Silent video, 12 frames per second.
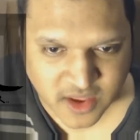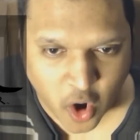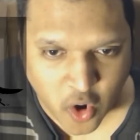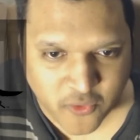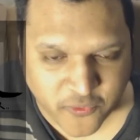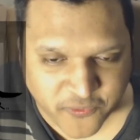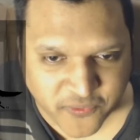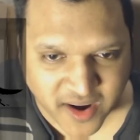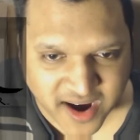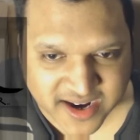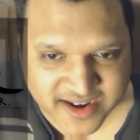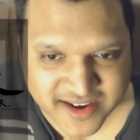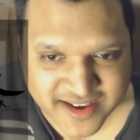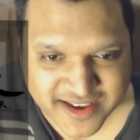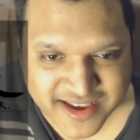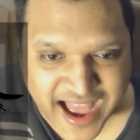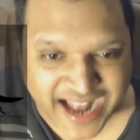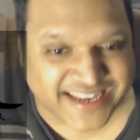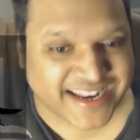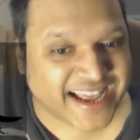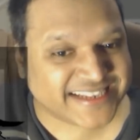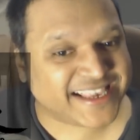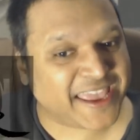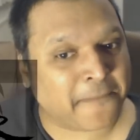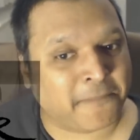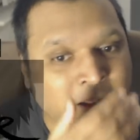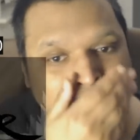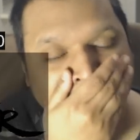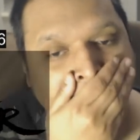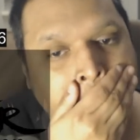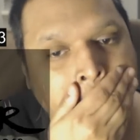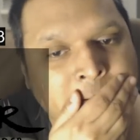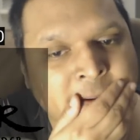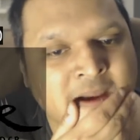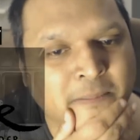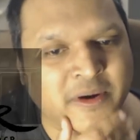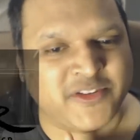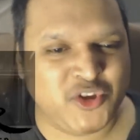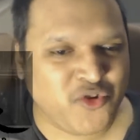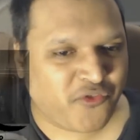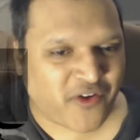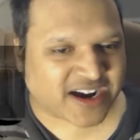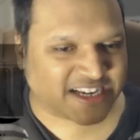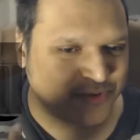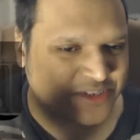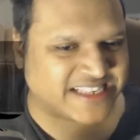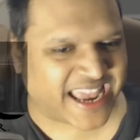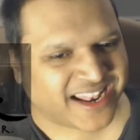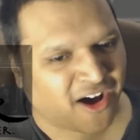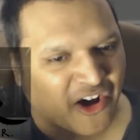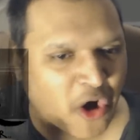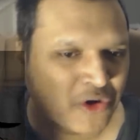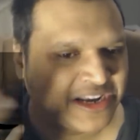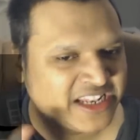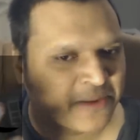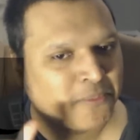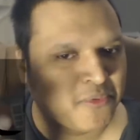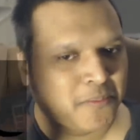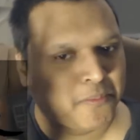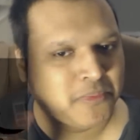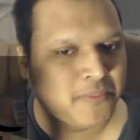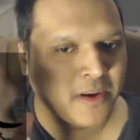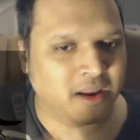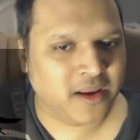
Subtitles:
Oh, fuck. Didn't I say blood donor? But you fuckers were saying, oh, only in the moon.